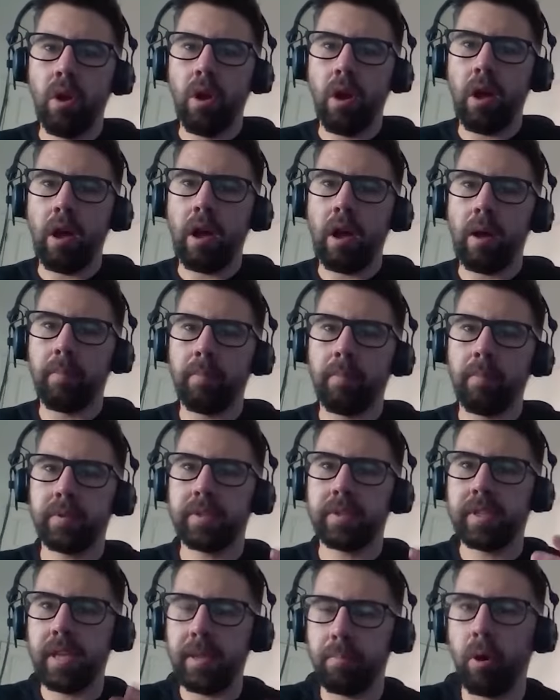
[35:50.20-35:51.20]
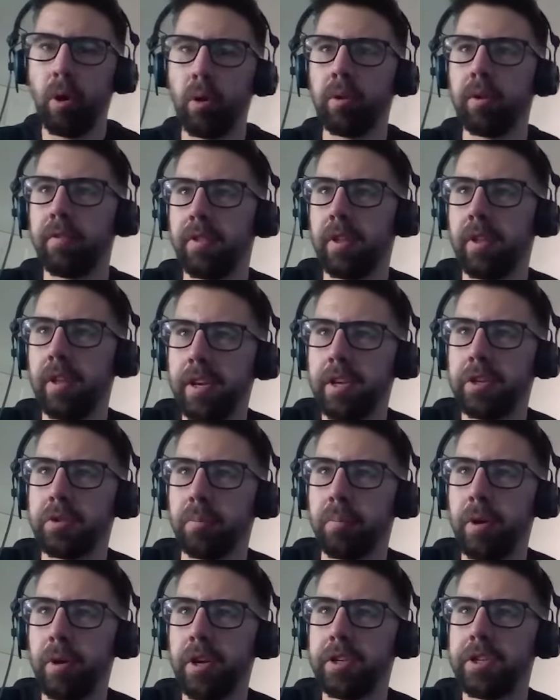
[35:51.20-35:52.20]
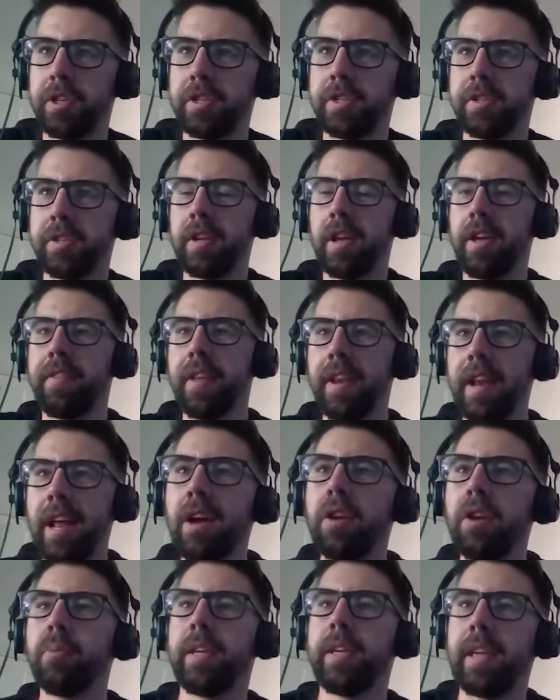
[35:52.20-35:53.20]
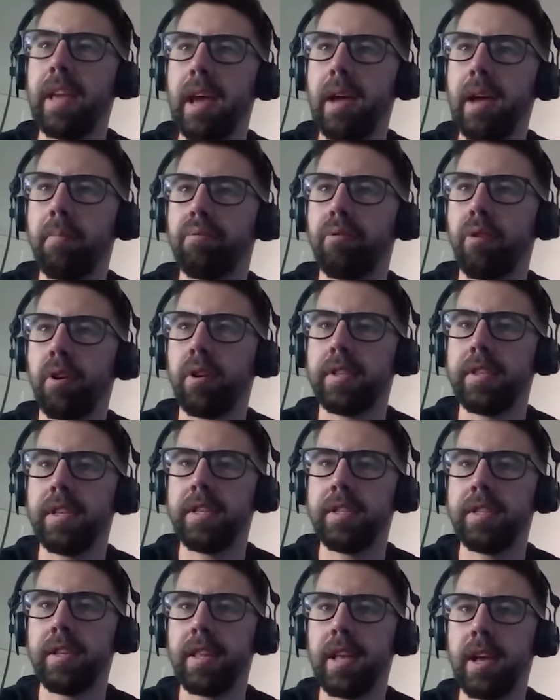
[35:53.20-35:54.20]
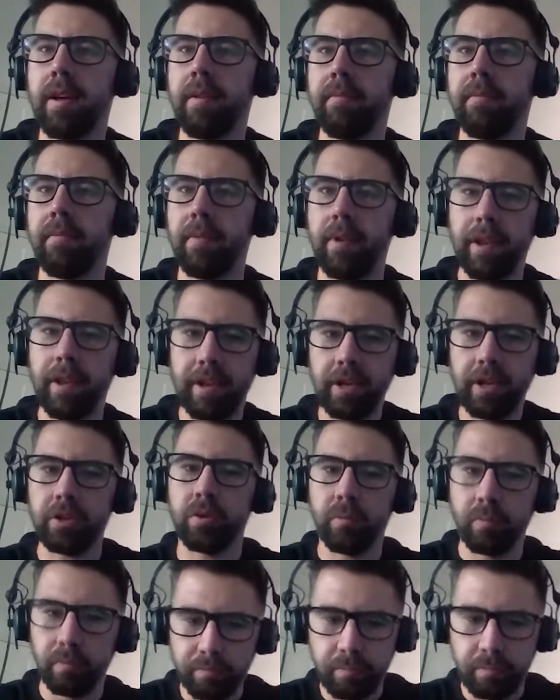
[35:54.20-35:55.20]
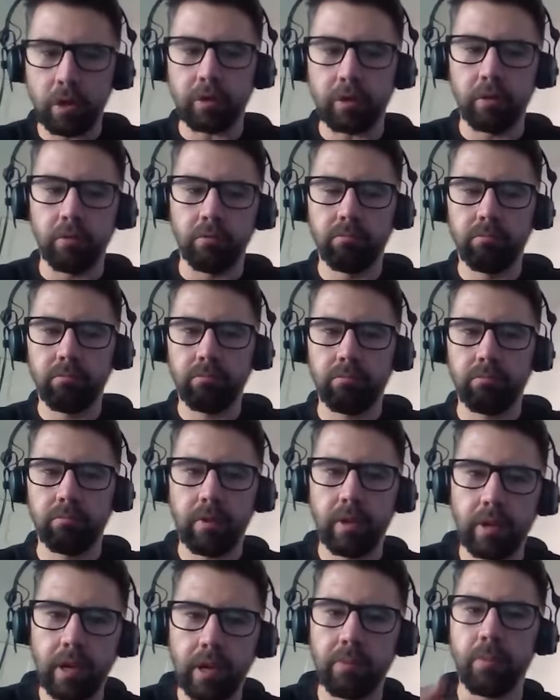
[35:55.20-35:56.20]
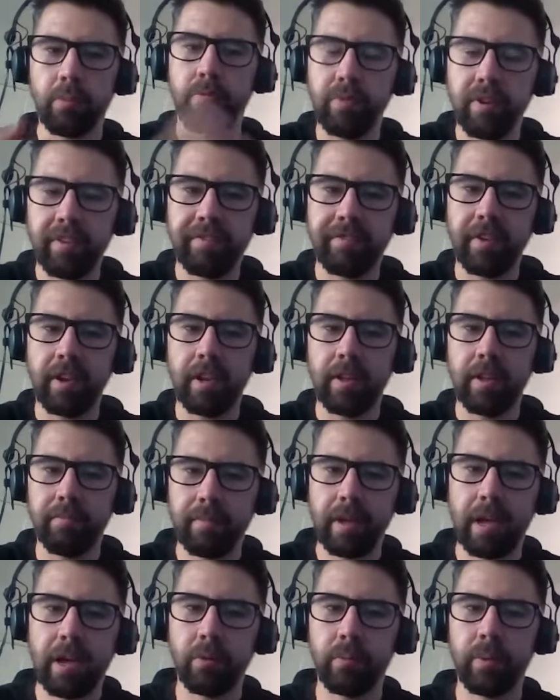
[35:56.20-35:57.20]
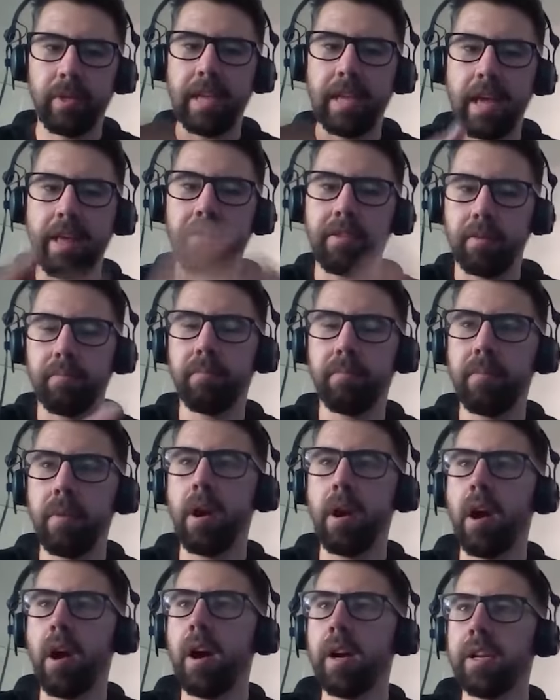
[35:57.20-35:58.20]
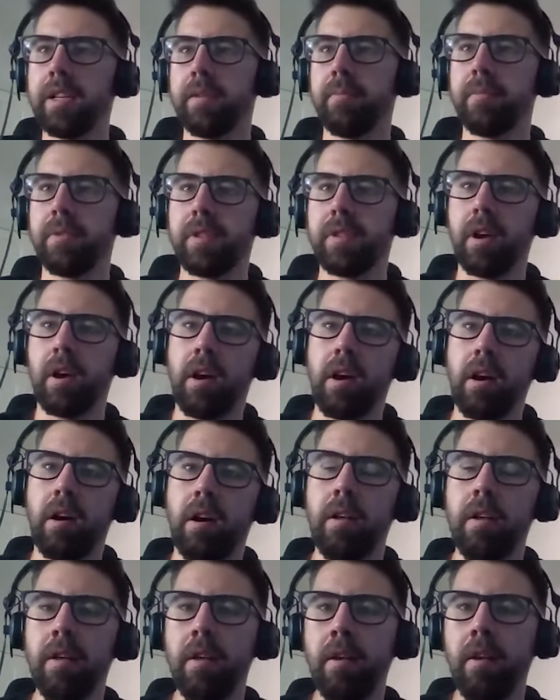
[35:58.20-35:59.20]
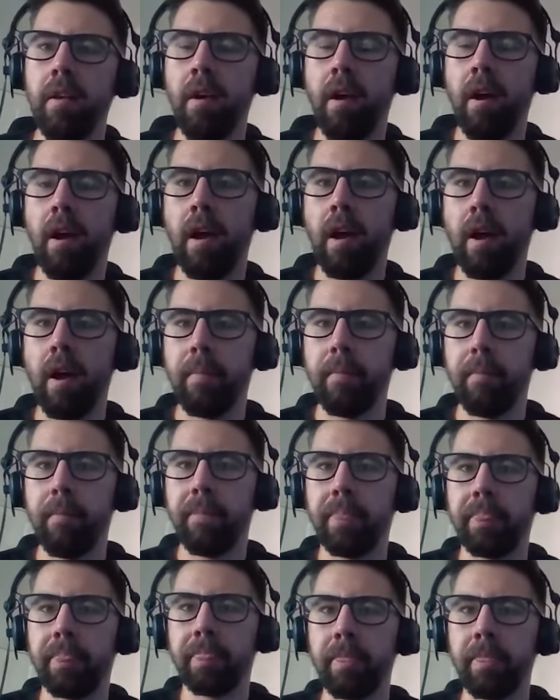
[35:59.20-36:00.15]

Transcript: um, keep hold of the initial purchase. And then how do we get product into that initial bottle? How do we refill it? How do we get them items that are um,